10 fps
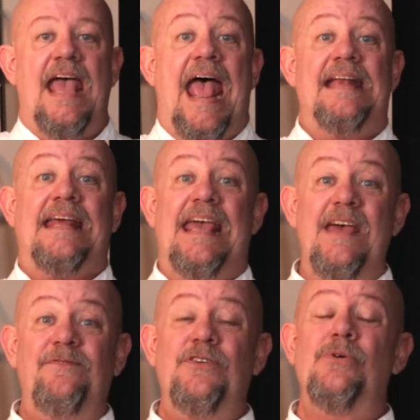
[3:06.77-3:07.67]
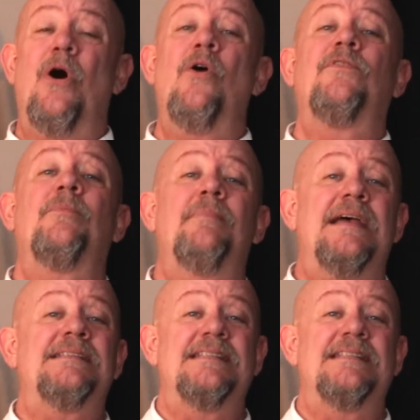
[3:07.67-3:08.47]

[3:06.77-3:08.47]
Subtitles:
And if you overmix